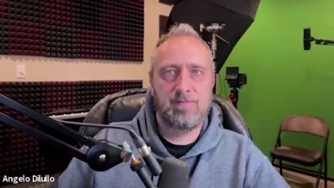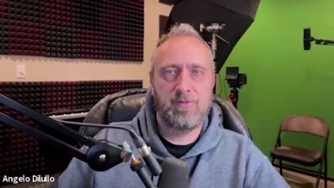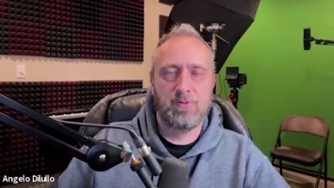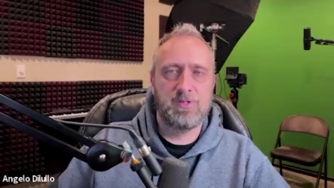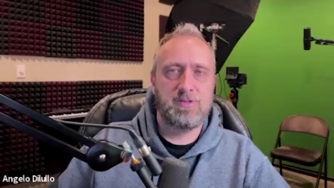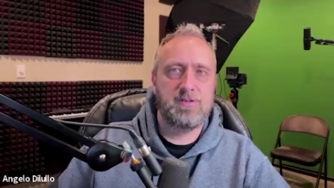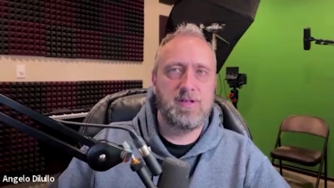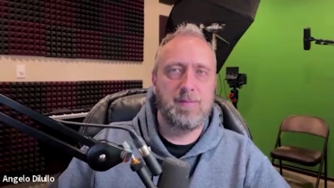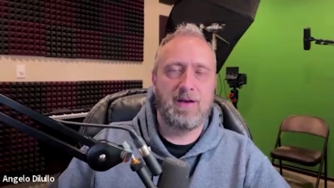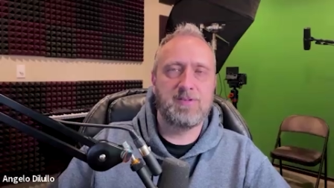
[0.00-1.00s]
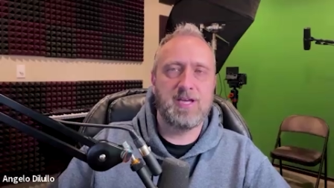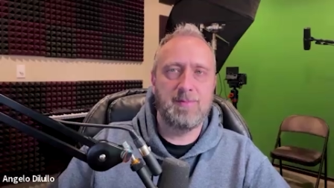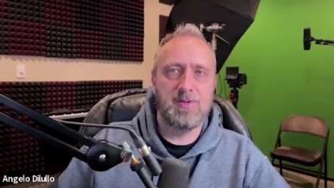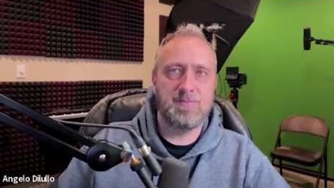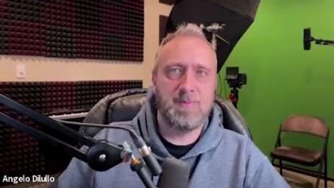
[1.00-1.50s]
through the amount of
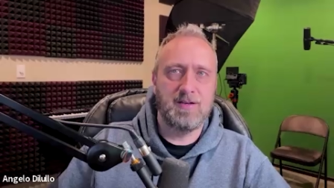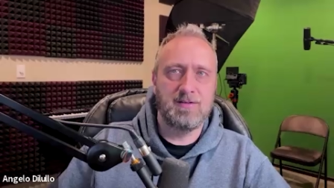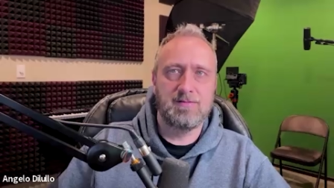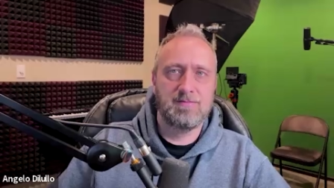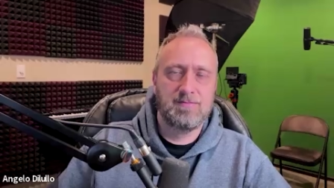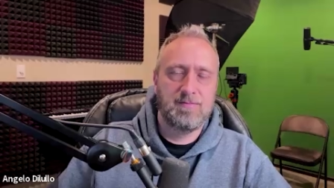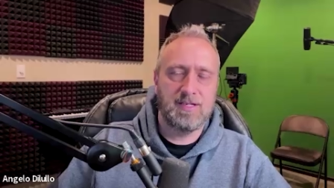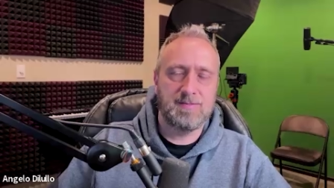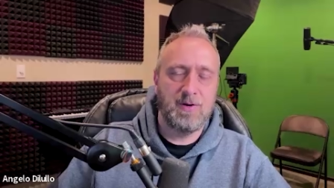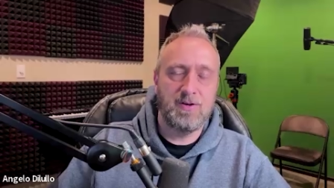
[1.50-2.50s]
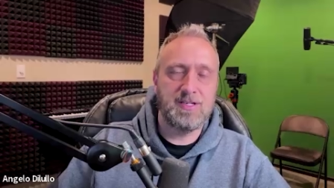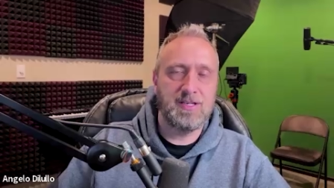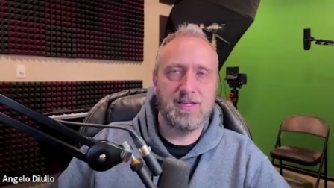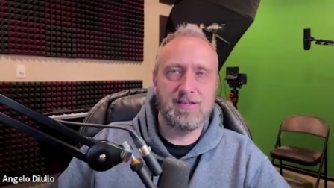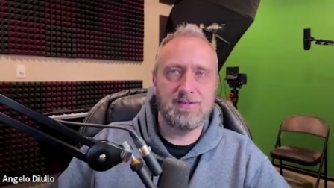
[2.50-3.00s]
time you spend
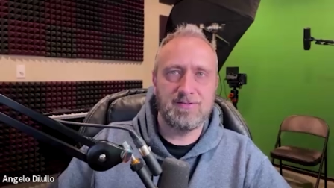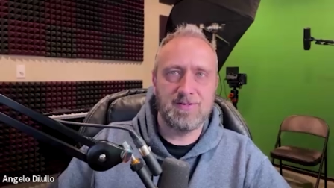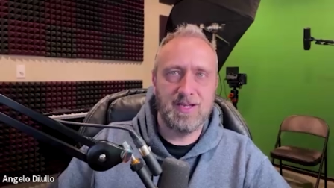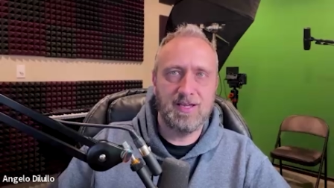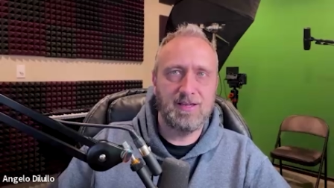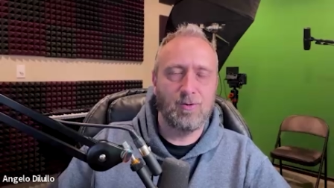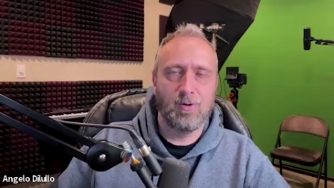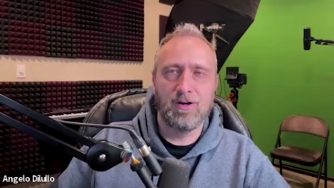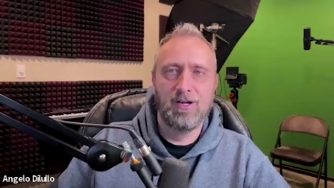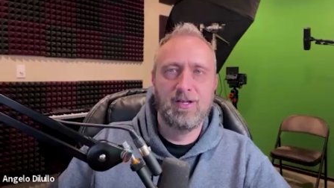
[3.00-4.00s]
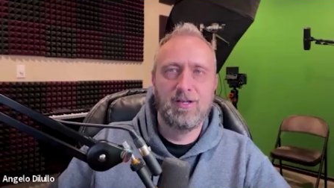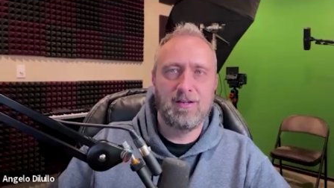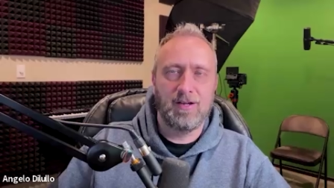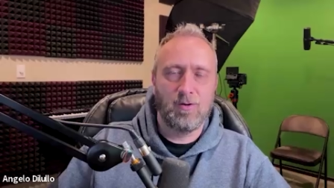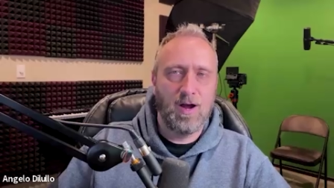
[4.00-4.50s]
experiencing things, or sitting, or
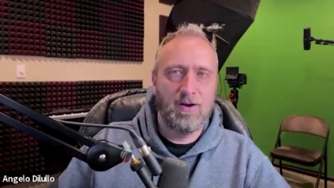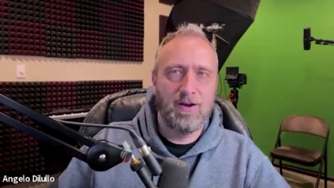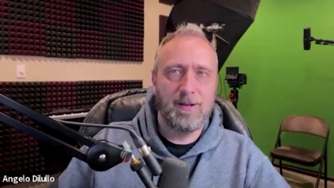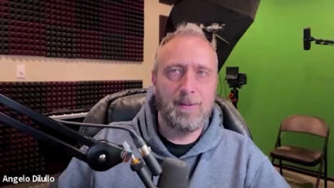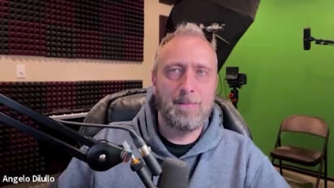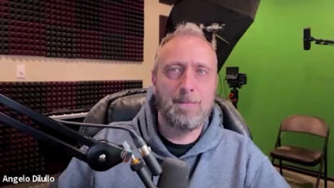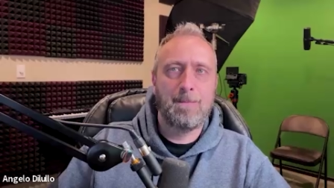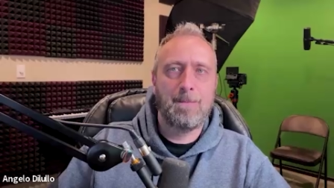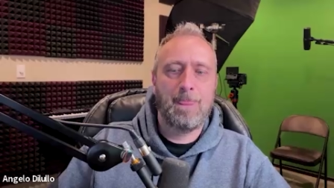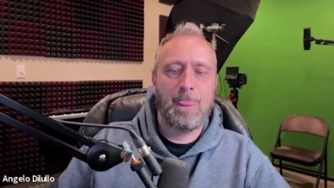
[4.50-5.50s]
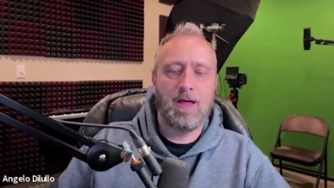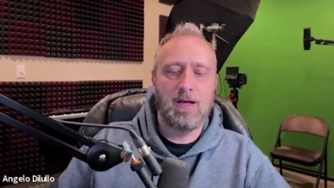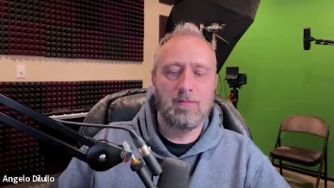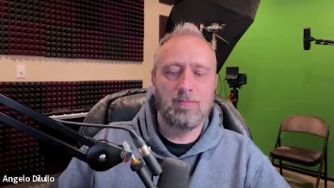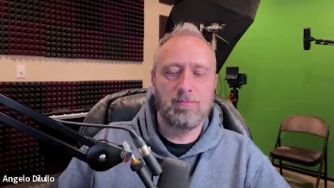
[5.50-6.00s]
inquiring,
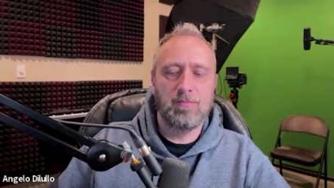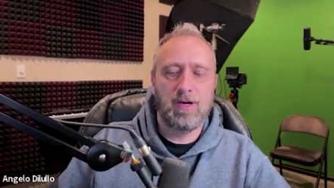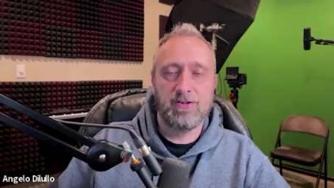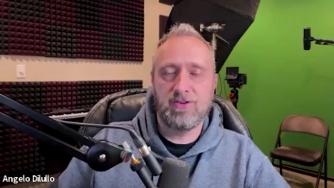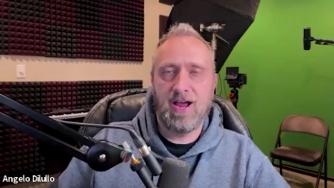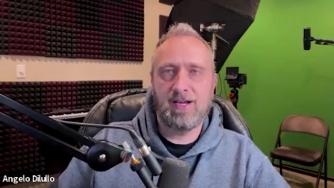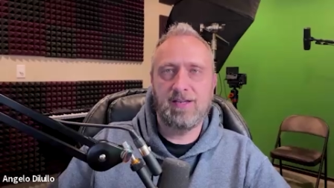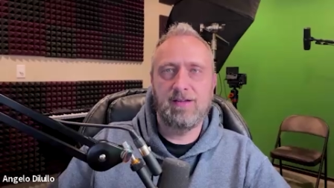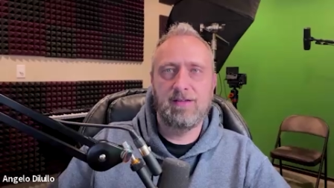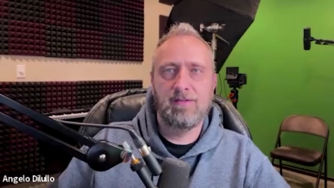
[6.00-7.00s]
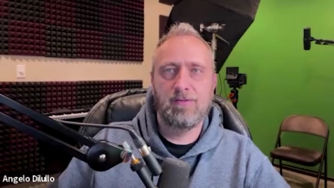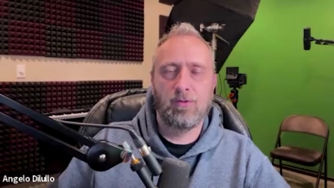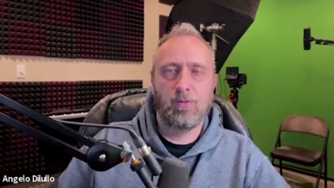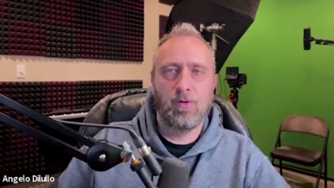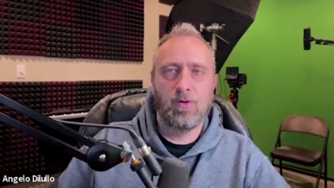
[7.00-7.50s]
undistracted,
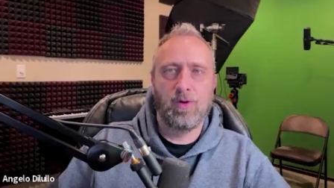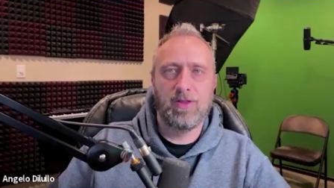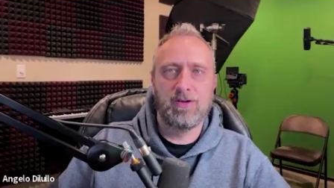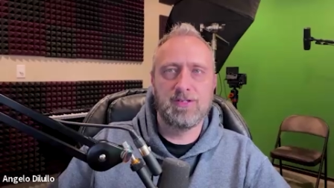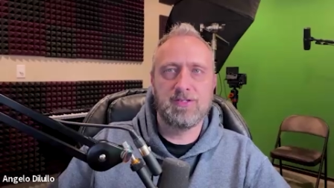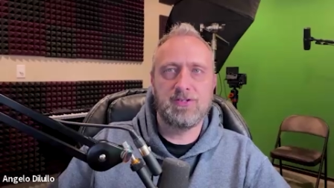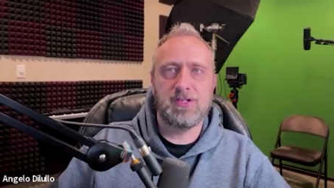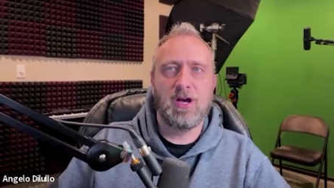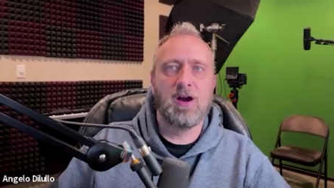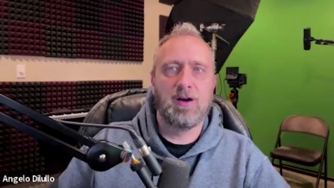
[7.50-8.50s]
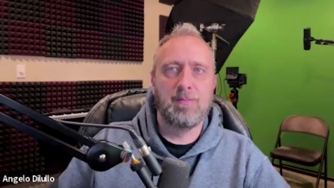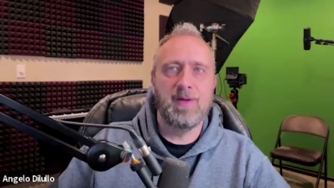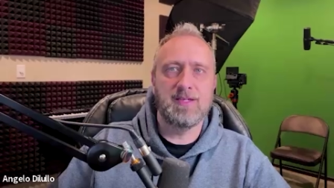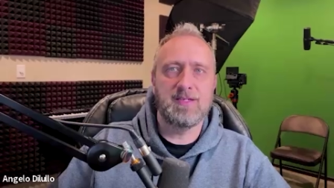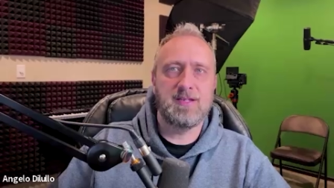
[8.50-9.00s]
or whether it's just a
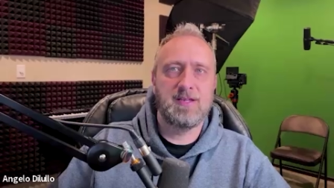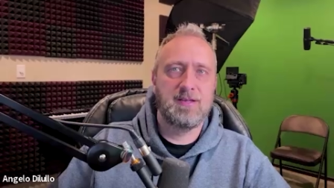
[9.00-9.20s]
heart-based